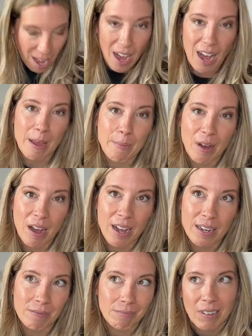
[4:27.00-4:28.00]
I
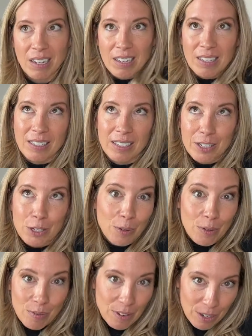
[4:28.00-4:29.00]
bought uh, two or
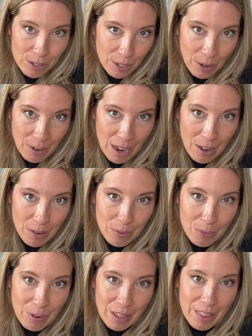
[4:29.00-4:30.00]
three years ago now
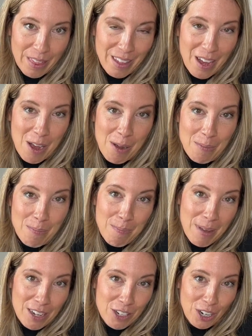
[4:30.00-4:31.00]
with um,
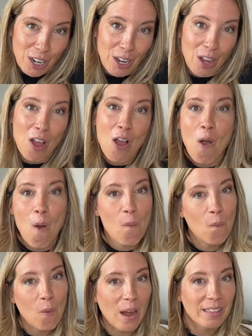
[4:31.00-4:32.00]
matching
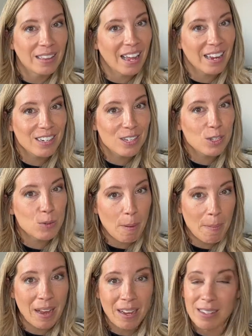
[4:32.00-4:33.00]
wide-legged
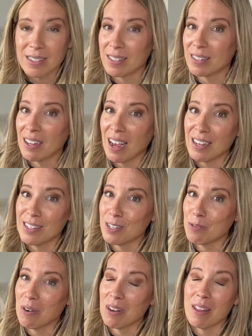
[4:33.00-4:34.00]
sweatpants. I still
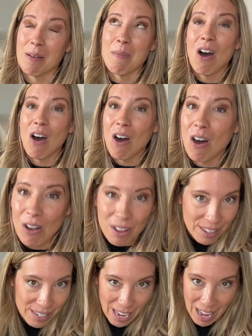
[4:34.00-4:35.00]
wear them all
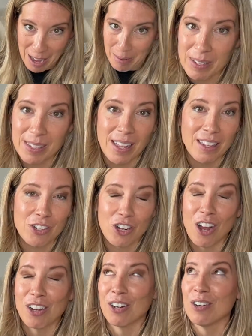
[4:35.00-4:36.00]
the time. Zella
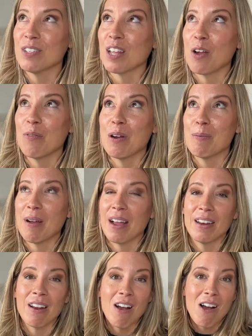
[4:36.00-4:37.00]
joggers, I wear
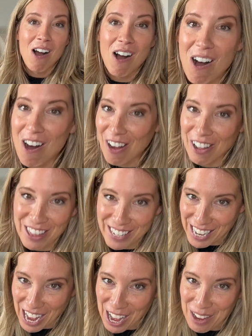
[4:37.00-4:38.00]
mine all the
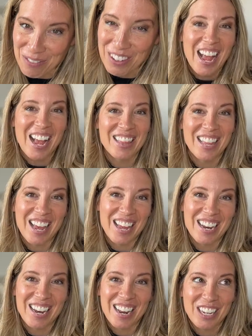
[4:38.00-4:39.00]
time. And
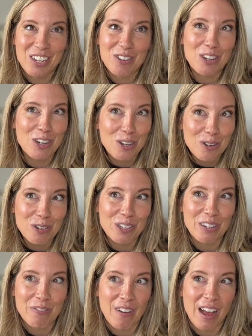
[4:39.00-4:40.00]
then you can
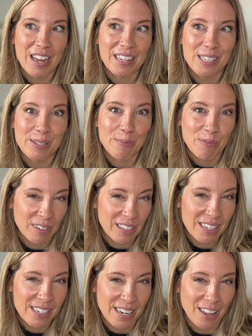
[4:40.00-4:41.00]
usually find some
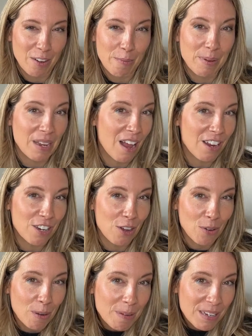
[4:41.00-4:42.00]
really stellar Beyond
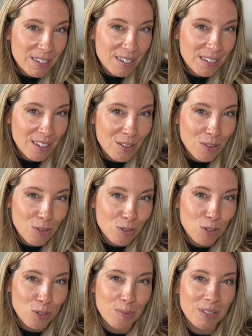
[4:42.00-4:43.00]
Yoga pieces in the
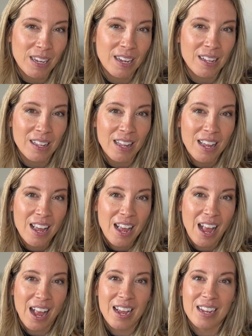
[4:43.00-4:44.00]
Nordstrom sale.
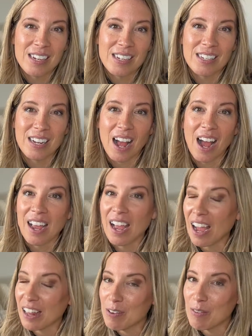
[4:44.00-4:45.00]
And I
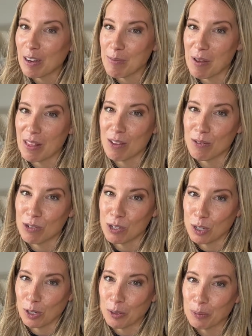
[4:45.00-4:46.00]
highly recommend those
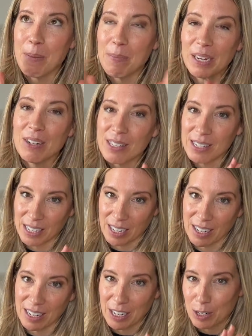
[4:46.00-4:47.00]
too. But here's the deal,
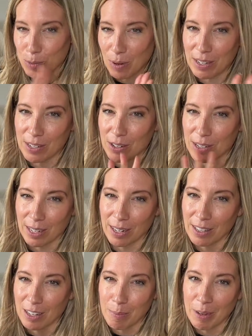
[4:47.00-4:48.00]
and here's where I start to get a
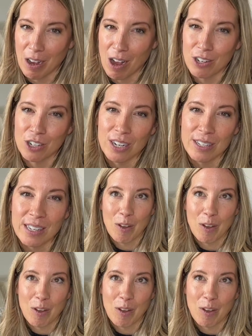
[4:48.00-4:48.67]
little bit cautious.